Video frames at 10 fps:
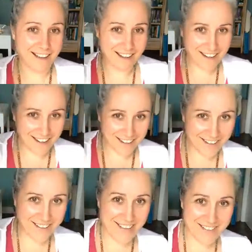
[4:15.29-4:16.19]

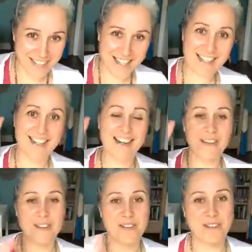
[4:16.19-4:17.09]
hello, I'm here. I'm
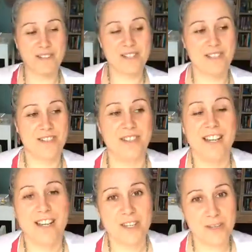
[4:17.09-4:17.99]
going through it too.
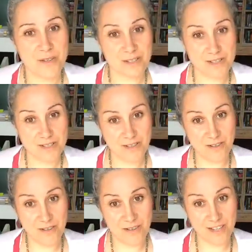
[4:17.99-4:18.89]
You are
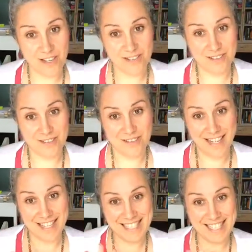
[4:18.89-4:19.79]
so not alone.
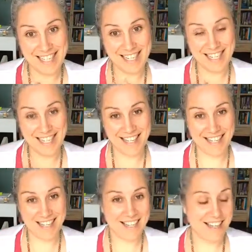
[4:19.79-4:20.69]
Hi, Tina.
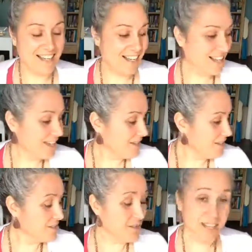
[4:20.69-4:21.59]

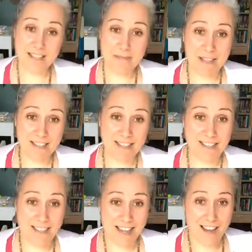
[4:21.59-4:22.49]
So that's
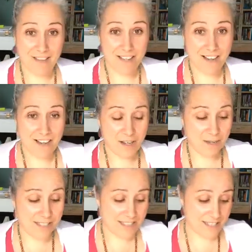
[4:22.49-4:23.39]
basically everything I
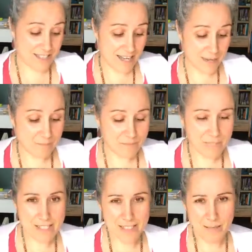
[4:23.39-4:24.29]
wanted to say,
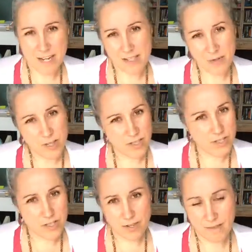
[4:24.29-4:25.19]
unless anybody has
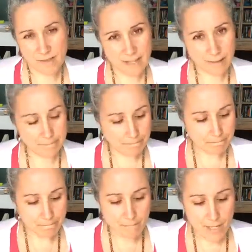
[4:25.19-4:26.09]
questions around that.
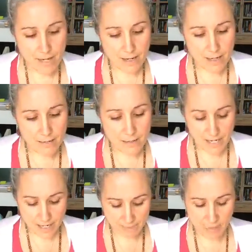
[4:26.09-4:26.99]
I
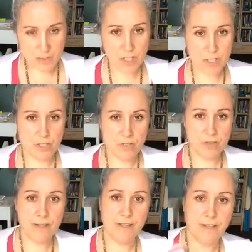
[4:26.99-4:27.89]
am going to
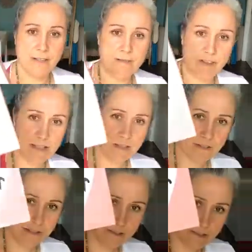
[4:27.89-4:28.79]
use Vessel